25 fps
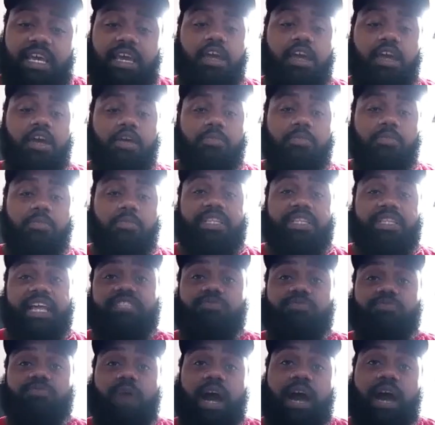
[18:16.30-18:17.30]
like, but
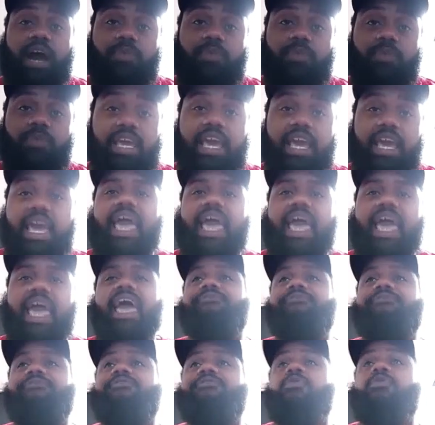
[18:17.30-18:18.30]
that's why we, it,
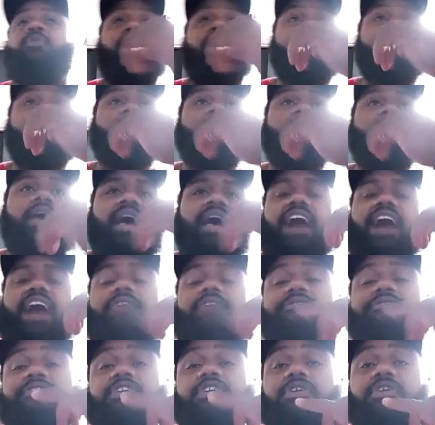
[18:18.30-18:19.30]
it, for one, I
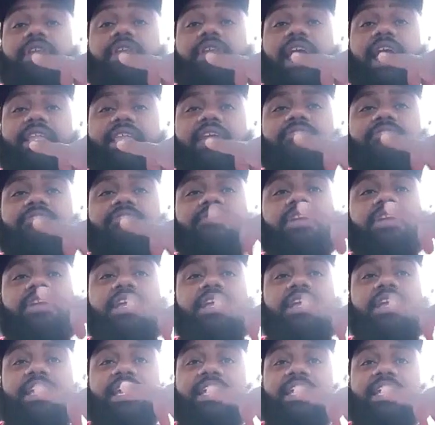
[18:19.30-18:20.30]
feel like they really
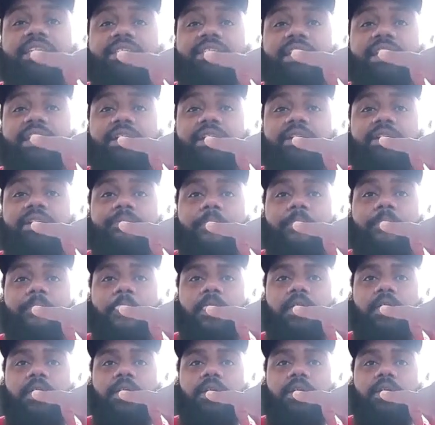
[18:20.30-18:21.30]
need to
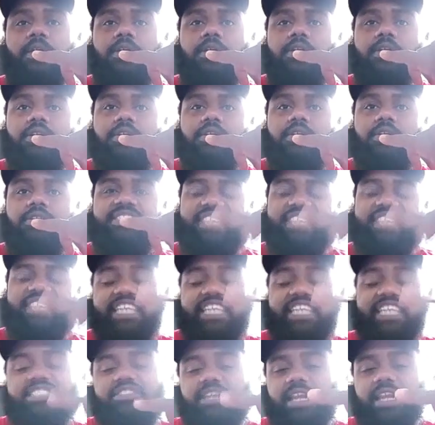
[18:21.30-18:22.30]

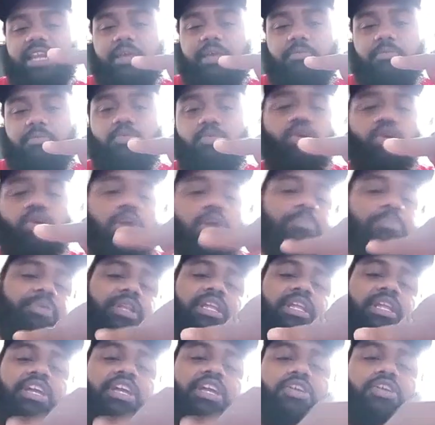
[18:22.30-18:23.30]
teach more
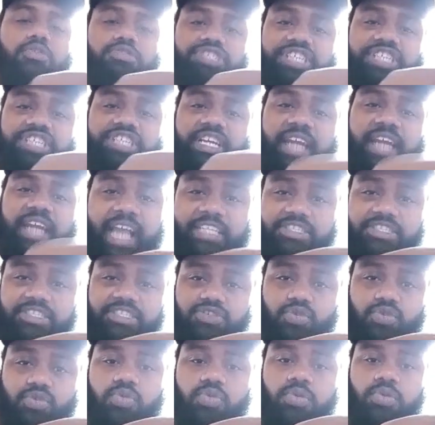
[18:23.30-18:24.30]
political shit in high
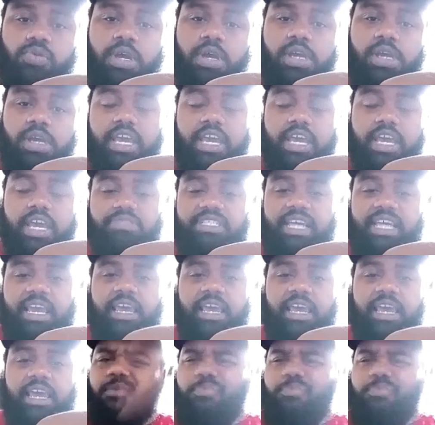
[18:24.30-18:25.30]
school. You know what I'm
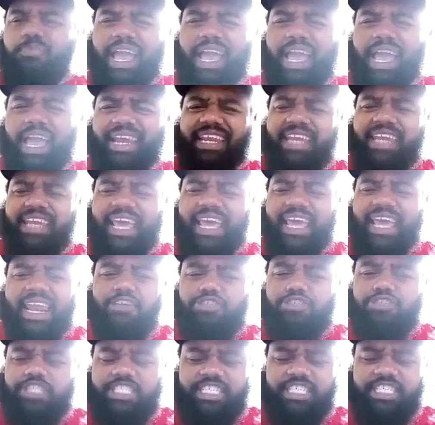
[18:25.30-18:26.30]
saying? Back in the day, they
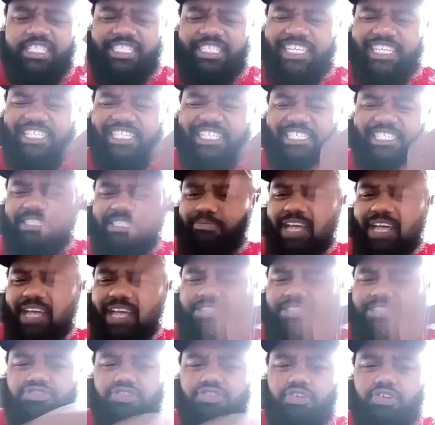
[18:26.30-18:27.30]
used to just teach us
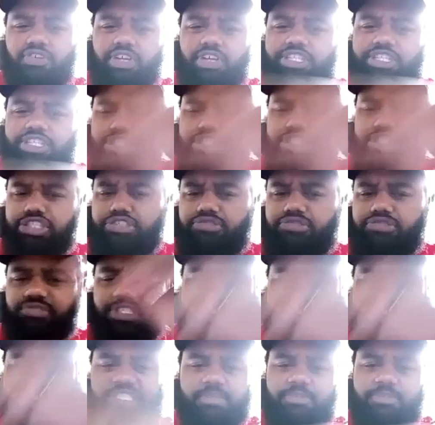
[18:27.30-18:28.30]
about, you know, the judicial
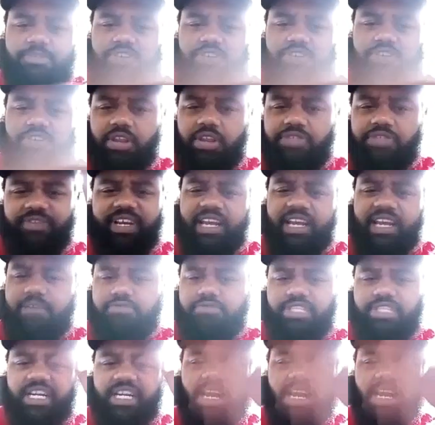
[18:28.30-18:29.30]
system, you know, the three
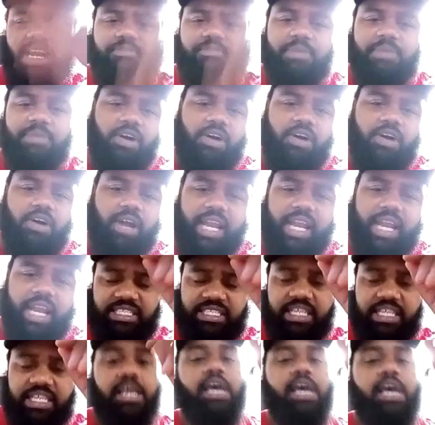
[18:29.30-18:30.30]
levels of government, all that
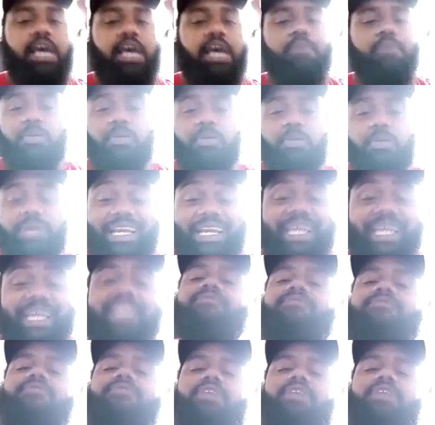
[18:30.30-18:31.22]
shit. But what they need to